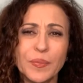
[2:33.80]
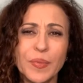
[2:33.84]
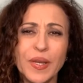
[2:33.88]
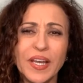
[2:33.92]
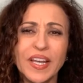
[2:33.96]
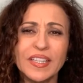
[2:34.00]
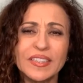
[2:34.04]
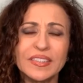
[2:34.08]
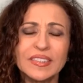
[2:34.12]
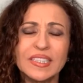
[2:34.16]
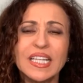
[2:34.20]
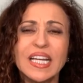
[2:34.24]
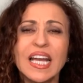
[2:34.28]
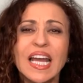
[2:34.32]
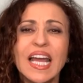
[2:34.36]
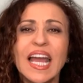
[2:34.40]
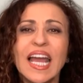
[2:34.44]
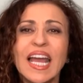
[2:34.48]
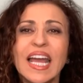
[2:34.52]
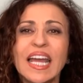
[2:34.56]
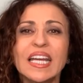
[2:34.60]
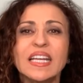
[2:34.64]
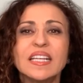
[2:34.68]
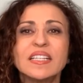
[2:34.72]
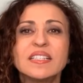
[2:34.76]
bit,
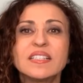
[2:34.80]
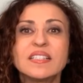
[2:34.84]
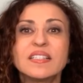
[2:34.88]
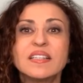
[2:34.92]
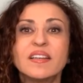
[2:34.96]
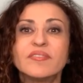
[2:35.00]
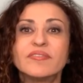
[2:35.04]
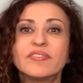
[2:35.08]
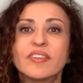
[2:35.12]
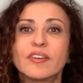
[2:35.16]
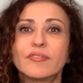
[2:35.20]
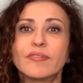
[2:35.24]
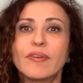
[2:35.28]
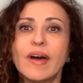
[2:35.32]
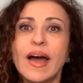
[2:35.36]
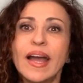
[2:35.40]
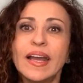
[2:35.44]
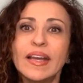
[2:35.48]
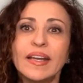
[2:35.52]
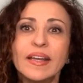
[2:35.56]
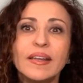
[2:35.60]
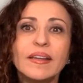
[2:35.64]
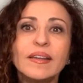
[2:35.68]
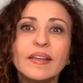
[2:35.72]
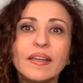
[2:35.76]
it's the
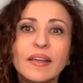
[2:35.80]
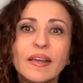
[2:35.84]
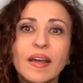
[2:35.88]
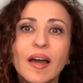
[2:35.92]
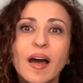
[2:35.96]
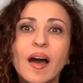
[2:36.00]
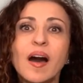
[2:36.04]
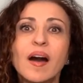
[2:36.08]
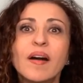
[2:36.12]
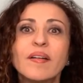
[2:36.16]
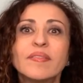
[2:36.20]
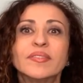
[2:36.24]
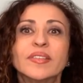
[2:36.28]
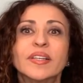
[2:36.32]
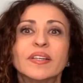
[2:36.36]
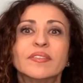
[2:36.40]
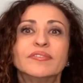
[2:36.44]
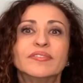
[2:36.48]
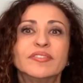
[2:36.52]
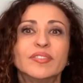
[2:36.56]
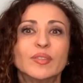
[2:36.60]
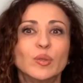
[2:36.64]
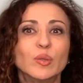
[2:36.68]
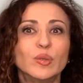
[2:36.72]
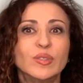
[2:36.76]
variety of the
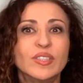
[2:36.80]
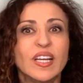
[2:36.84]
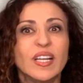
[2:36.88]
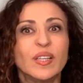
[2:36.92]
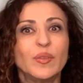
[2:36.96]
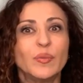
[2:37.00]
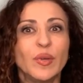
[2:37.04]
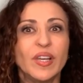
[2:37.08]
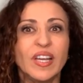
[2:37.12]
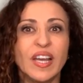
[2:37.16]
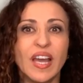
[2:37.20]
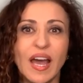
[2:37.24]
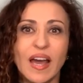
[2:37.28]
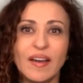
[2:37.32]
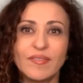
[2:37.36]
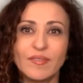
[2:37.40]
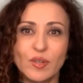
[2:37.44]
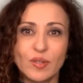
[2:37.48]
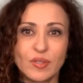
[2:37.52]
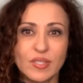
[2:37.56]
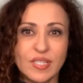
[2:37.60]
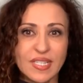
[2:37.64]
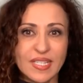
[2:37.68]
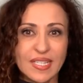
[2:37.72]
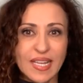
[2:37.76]
food that we have
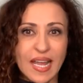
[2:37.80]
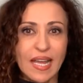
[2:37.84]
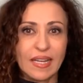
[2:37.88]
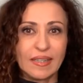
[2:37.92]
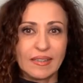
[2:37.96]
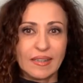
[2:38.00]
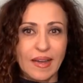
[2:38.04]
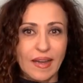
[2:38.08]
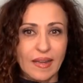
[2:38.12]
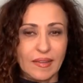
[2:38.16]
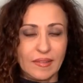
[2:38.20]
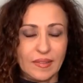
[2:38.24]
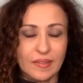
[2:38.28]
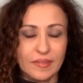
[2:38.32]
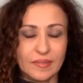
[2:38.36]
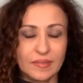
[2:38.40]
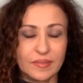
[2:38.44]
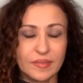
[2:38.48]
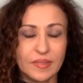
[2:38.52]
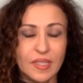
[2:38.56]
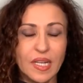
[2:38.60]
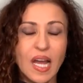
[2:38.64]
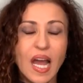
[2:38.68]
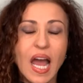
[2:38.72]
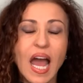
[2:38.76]
on Staten Island
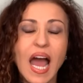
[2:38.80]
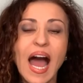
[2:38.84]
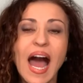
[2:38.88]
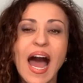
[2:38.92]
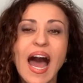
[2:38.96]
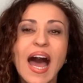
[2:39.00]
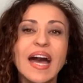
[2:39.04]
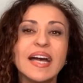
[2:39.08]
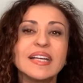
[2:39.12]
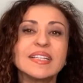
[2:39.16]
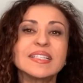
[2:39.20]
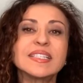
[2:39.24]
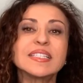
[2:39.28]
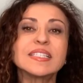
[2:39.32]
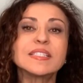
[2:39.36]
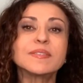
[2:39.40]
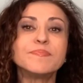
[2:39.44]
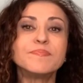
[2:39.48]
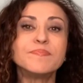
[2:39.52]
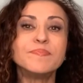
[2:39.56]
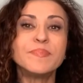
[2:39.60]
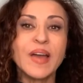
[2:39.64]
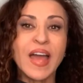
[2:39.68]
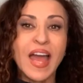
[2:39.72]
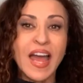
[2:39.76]

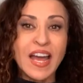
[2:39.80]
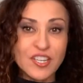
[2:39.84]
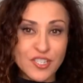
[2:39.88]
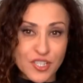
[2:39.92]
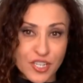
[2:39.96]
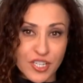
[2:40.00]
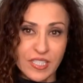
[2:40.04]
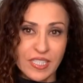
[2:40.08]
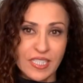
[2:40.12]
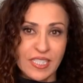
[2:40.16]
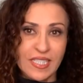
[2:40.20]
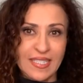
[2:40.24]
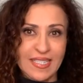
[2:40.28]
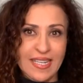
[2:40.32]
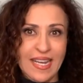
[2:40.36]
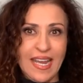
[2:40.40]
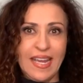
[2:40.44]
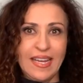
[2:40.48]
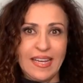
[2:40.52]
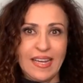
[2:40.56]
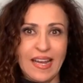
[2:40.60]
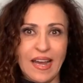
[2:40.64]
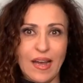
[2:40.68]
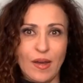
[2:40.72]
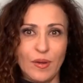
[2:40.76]
especially
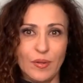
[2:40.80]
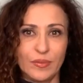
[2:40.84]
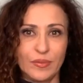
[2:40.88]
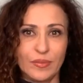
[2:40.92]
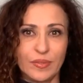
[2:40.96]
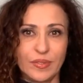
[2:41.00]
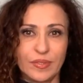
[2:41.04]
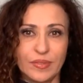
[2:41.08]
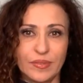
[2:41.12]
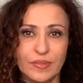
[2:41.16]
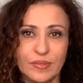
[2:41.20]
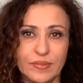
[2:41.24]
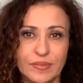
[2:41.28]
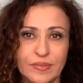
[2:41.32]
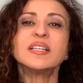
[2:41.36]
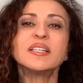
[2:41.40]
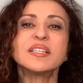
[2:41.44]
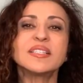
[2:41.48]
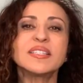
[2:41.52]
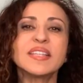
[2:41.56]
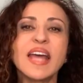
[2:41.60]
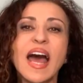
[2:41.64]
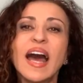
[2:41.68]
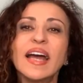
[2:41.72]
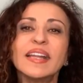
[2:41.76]
takeout.
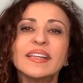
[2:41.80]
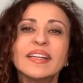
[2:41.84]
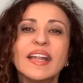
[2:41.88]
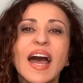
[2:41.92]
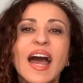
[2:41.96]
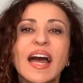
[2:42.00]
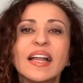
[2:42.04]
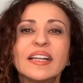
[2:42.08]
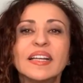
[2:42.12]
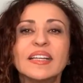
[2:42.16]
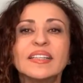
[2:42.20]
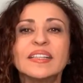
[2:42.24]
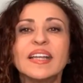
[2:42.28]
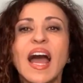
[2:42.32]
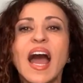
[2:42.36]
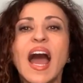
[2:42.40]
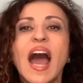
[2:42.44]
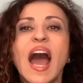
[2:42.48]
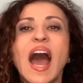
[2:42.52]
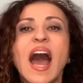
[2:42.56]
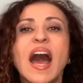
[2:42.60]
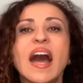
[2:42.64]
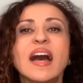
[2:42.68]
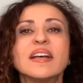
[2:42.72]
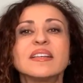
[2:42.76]
Staten Island
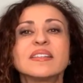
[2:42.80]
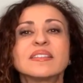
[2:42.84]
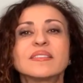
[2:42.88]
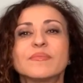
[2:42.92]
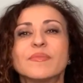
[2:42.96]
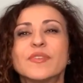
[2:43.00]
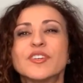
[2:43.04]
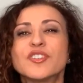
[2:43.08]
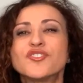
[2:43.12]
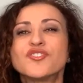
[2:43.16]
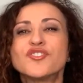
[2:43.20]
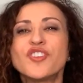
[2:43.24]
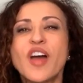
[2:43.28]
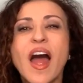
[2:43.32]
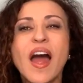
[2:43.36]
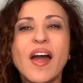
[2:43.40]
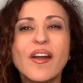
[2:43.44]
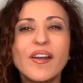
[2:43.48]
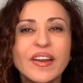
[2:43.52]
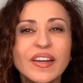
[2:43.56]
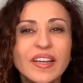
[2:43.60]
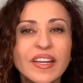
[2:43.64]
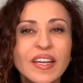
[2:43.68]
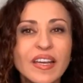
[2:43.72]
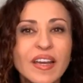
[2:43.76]
has
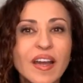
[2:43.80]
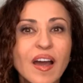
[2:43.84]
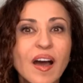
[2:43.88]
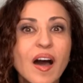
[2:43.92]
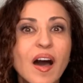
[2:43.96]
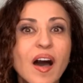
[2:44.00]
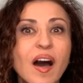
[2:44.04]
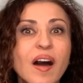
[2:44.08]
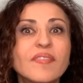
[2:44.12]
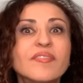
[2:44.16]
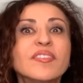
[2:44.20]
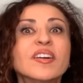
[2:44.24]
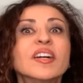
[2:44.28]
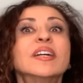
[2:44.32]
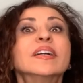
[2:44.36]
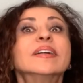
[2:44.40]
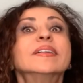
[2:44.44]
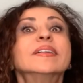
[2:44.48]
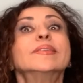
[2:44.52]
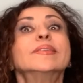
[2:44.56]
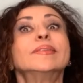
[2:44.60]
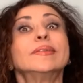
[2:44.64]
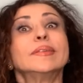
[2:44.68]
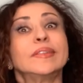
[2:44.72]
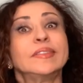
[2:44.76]
majority of
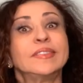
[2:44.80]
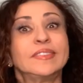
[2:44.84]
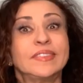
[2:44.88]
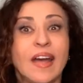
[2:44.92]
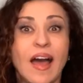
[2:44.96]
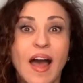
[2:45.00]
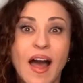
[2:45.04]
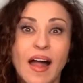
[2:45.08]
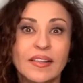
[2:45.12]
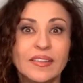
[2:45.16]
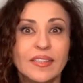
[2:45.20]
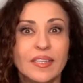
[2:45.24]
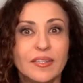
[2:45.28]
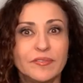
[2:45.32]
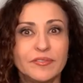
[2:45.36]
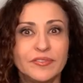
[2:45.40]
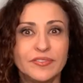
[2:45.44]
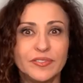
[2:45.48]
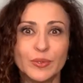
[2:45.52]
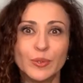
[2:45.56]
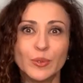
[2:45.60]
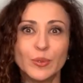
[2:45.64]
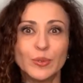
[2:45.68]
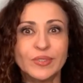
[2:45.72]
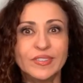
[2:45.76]
Italian
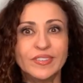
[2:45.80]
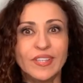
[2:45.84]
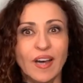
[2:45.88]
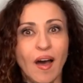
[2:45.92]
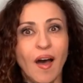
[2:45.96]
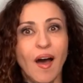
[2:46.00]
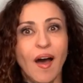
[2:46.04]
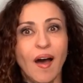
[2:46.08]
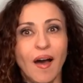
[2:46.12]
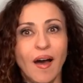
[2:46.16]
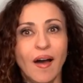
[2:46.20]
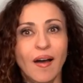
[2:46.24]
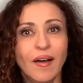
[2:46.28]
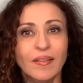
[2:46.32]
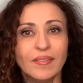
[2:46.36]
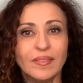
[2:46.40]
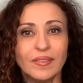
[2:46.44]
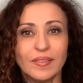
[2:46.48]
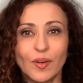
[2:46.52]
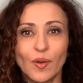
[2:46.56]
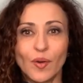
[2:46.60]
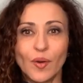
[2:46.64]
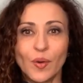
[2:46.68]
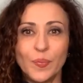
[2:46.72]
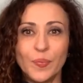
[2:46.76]
food, duh,
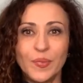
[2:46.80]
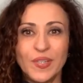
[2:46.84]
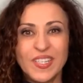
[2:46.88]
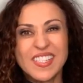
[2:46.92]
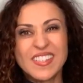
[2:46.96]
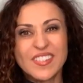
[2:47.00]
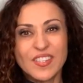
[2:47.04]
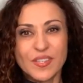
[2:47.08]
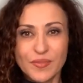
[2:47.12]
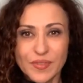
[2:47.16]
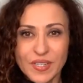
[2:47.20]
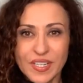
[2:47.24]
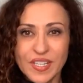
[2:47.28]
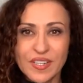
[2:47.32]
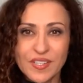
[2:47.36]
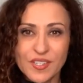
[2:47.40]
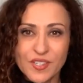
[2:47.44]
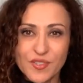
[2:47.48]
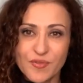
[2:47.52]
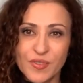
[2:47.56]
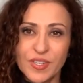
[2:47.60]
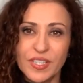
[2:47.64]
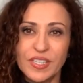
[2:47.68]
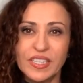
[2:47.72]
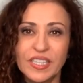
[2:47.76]
or
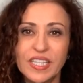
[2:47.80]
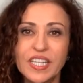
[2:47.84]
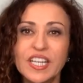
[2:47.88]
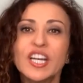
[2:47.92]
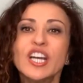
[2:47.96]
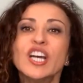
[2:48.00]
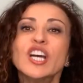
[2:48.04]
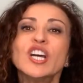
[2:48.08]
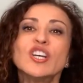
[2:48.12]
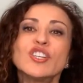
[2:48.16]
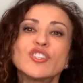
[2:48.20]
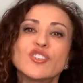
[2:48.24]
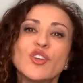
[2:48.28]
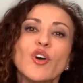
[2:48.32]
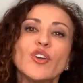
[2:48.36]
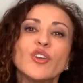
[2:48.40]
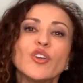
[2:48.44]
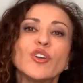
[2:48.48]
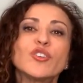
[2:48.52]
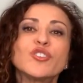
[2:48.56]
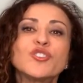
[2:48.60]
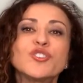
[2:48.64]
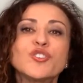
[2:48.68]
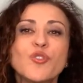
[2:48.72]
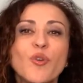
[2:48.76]
pizzerias really. So
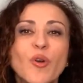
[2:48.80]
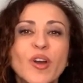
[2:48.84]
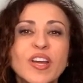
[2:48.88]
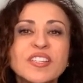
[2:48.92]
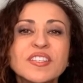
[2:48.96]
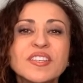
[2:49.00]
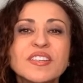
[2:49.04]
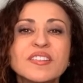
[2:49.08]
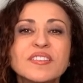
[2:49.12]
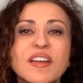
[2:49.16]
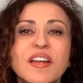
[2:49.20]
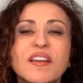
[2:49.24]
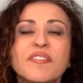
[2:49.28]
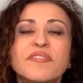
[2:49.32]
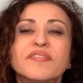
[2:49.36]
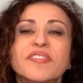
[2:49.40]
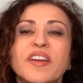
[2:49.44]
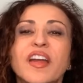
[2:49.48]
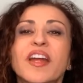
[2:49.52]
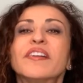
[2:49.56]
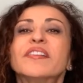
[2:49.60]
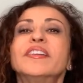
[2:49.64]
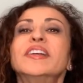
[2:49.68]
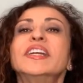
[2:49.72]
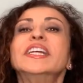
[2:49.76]
your choices are
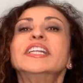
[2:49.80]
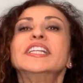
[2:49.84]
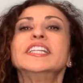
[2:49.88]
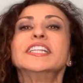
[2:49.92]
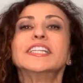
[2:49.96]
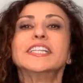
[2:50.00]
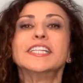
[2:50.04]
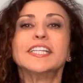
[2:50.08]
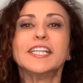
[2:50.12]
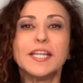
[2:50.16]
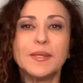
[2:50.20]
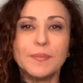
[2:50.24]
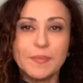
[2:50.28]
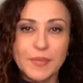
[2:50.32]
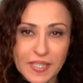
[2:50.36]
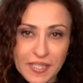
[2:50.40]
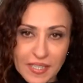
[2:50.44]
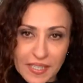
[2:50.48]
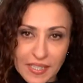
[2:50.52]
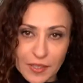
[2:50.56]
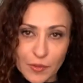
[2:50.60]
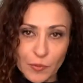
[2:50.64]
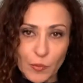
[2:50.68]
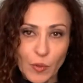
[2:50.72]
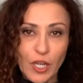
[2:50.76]
very
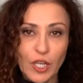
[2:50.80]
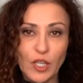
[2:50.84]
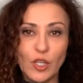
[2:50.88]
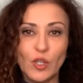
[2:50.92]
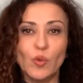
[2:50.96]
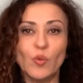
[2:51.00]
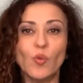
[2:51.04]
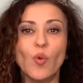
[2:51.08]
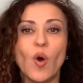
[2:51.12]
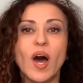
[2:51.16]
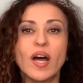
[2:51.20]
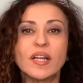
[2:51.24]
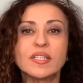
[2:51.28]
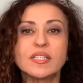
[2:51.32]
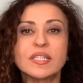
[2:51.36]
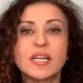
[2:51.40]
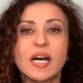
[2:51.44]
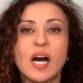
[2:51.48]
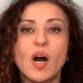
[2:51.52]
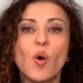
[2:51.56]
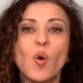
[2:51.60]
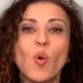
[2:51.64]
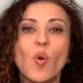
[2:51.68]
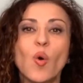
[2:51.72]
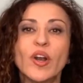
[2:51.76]
limited when you want
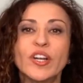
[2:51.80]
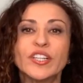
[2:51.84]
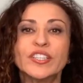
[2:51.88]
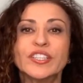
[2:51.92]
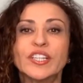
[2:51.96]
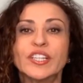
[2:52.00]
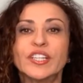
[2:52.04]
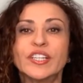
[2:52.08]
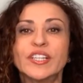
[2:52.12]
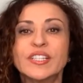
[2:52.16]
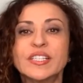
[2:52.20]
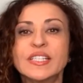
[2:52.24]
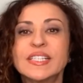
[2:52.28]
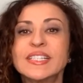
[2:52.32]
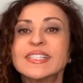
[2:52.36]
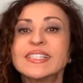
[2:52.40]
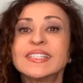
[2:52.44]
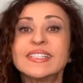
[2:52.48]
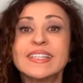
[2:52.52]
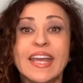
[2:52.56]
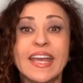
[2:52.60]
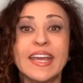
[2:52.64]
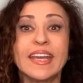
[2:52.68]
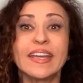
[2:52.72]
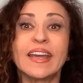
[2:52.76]
to order
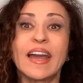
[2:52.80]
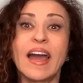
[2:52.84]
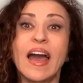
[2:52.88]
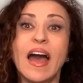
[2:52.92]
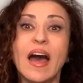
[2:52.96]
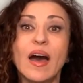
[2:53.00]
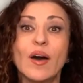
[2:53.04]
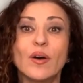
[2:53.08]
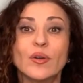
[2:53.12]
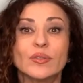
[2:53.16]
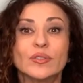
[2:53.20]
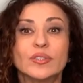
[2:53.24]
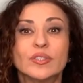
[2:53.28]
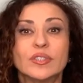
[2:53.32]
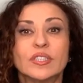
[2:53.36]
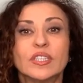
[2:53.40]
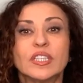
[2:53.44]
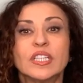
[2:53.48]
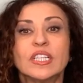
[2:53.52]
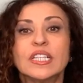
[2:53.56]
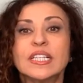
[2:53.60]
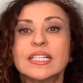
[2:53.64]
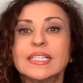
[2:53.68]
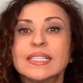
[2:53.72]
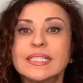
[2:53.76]
takeout
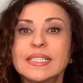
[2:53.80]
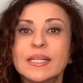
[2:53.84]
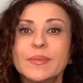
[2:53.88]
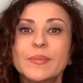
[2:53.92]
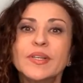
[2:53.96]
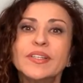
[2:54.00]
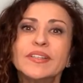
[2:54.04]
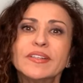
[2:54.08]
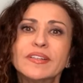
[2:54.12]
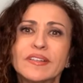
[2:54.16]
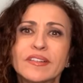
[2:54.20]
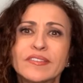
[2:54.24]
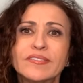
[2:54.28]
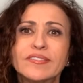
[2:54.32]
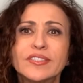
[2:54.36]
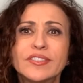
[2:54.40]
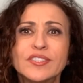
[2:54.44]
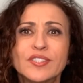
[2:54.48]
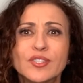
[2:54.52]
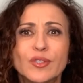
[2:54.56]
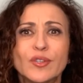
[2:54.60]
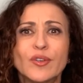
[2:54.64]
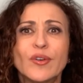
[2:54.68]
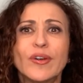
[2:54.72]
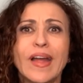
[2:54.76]
to be delivered
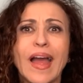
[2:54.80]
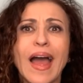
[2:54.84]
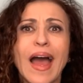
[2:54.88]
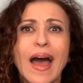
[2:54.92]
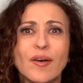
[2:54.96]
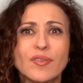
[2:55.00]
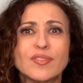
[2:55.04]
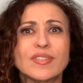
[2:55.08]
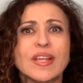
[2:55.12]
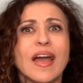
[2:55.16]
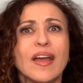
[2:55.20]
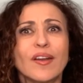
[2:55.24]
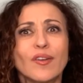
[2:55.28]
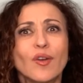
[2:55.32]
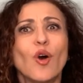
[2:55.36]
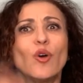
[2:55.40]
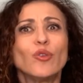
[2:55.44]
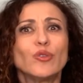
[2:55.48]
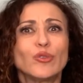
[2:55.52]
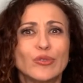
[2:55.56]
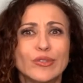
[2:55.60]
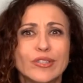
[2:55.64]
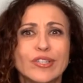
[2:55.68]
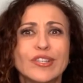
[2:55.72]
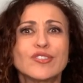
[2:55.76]
to your house. I go
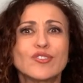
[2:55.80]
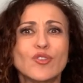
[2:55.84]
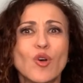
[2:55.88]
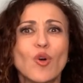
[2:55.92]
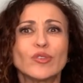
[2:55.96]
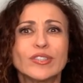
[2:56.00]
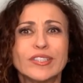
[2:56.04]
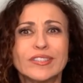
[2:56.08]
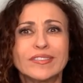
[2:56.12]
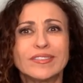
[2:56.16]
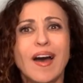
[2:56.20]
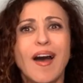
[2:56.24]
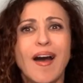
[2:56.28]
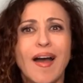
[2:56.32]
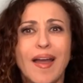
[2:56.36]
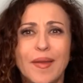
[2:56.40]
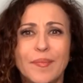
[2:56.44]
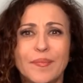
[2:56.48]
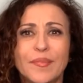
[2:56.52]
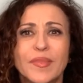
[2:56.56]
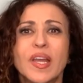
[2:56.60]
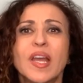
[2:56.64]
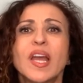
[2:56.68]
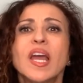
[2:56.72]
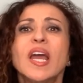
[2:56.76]
through this all the time.
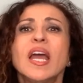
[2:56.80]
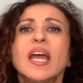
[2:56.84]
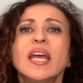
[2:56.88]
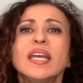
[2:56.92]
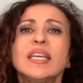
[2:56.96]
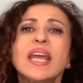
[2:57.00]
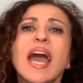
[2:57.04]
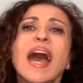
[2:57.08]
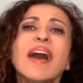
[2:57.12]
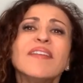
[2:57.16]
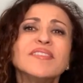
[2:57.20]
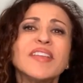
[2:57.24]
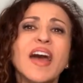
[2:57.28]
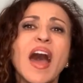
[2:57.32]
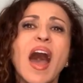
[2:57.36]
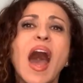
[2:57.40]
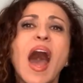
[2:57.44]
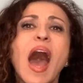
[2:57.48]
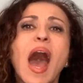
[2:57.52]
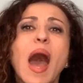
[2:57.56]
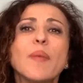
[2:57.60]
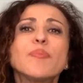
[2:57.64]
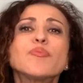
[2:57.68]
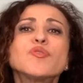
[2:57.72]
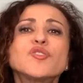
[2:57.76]
You have the
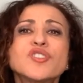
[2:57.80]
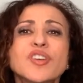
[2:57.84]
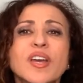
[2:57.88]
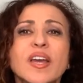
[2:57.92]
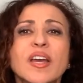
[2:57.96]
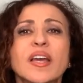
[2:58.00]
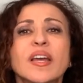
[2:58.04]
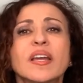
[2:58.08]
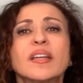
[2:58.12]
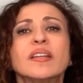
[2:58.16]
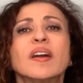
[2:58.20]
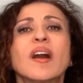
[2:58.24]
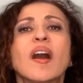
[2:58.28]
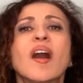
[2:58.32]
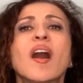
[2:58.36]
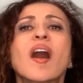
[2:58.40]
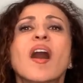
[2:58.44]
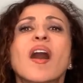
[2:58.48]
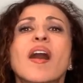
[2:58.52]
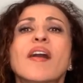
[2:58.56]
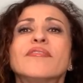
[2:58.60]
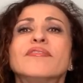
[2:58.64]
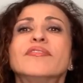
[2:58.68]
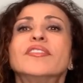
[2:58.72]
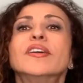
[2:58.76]
option
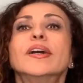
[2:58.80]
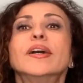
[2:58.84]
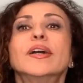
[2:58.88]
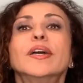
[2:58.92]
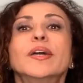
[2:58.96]
of